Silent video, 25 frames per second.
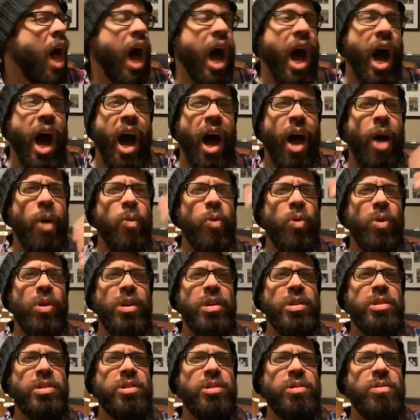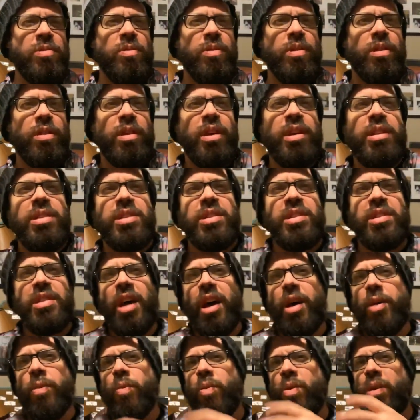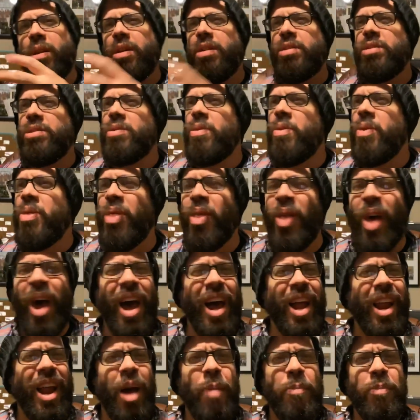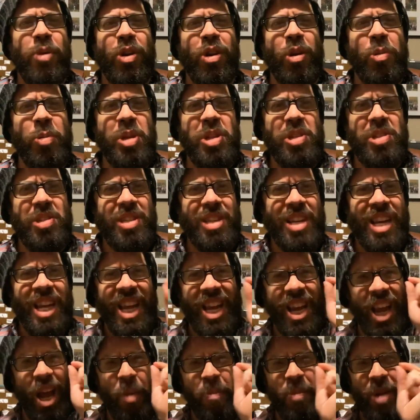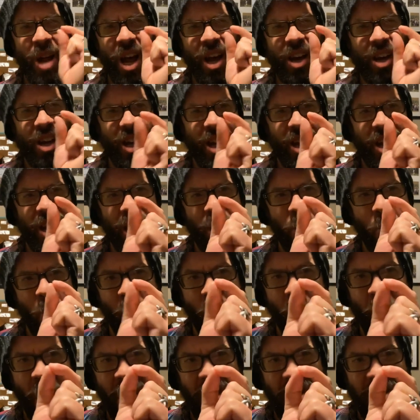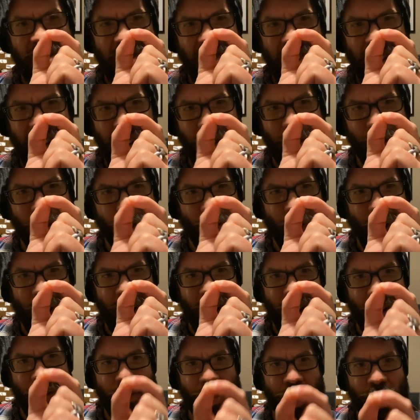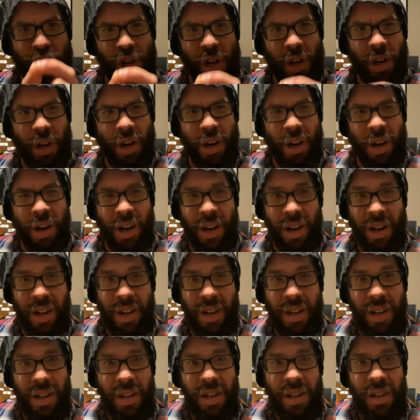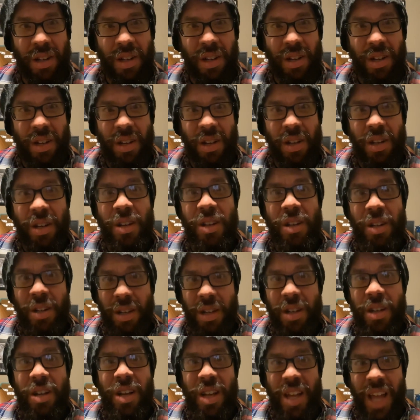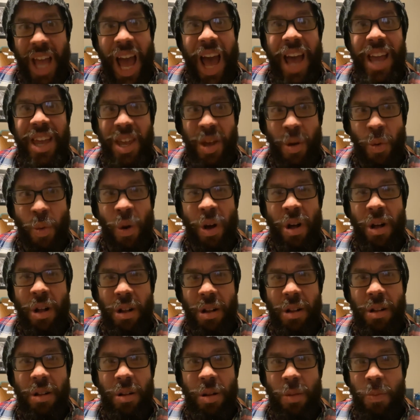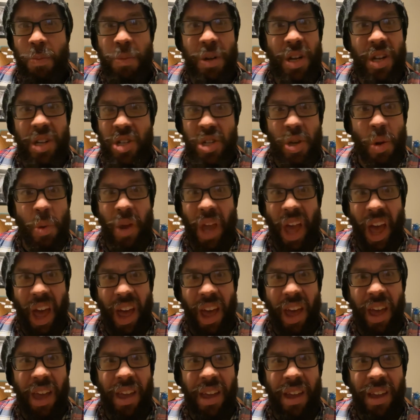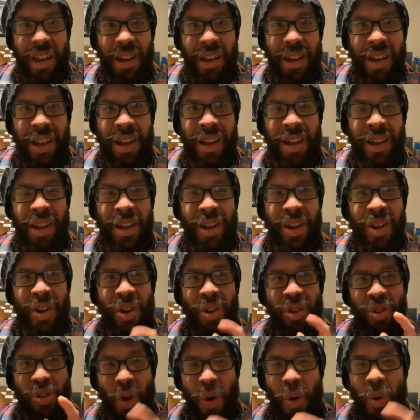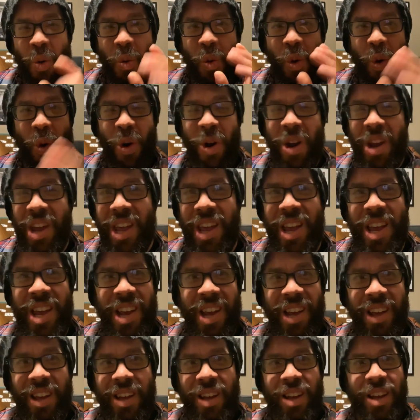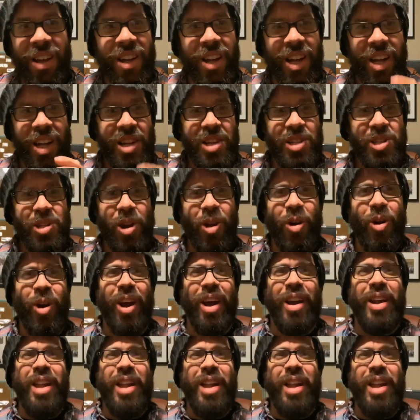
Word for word: I want to do this, I want to do that, I'm going to be skinny, I'm not going to eat one single grain of sugar. Yeah, you will, but it's okay. Don't worry. It's all right.